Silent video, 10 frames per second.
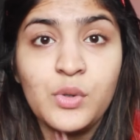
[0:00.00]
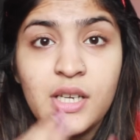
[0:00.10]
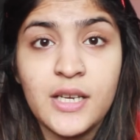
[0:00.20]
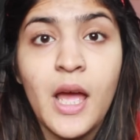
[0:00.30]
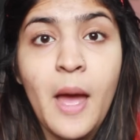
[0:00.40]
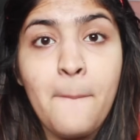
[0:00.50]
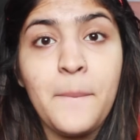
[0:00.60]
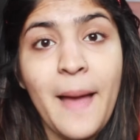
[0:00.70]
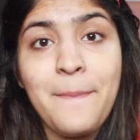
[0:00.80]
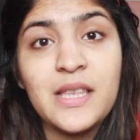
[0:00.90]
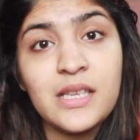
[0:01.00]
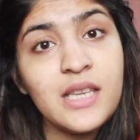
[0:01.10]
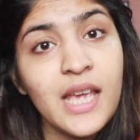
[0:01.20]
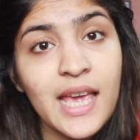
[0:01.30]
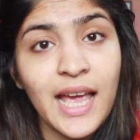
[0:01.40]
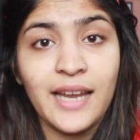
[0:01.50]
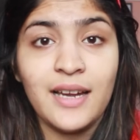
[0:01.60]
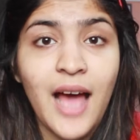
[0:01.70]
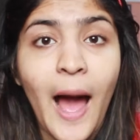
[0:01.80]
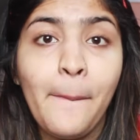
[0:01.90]
you did by mistake and
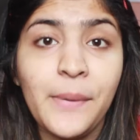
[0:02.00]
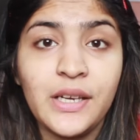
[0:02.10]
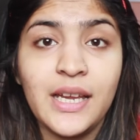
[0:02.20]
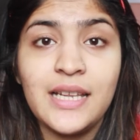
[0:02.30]
it happened.